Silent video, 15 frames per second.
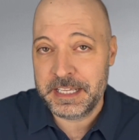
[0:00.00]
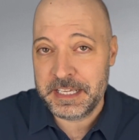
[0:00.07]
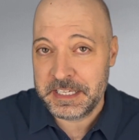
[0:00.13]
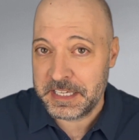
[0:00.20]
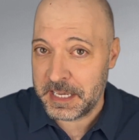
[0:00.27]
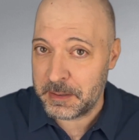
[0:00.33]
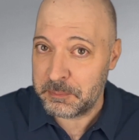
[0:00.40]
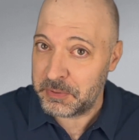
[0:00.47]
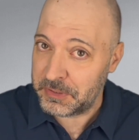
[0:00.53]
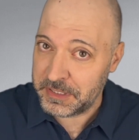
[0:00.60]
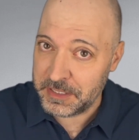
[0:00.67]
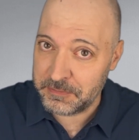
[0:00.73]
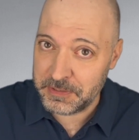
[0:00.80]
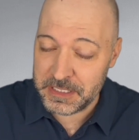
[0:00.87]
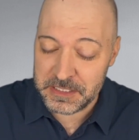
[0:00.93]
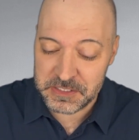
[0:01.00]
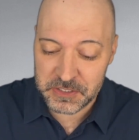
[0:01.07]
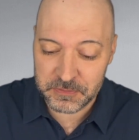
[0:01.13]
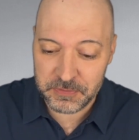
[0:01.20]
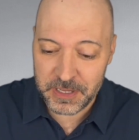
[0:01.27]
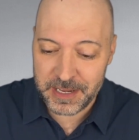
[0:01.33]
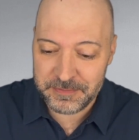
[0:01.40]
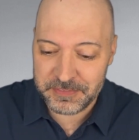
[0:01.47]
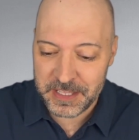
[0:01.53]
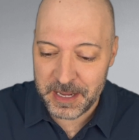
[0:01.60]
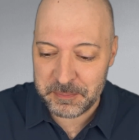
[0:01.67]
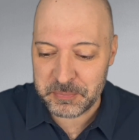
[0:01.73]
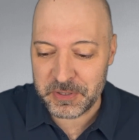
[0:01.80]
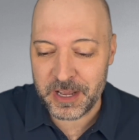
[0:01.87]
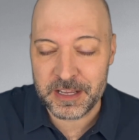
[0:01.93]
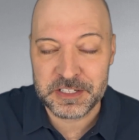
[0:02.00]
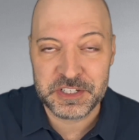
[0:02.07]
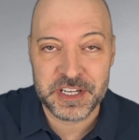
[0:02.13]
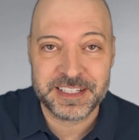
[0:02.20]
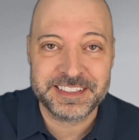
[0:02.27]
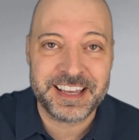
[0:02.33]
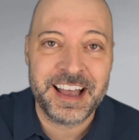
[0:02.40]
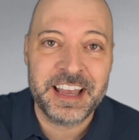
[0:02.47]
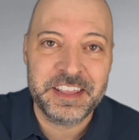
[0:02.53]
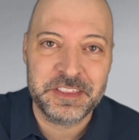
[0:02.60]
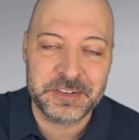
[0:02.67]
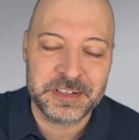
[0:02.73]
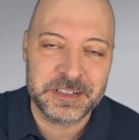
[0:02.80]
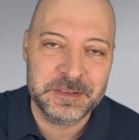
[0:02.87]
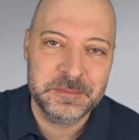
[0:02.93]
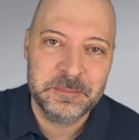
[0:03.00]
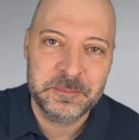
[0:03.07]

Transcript: he can't believe he survived that project either.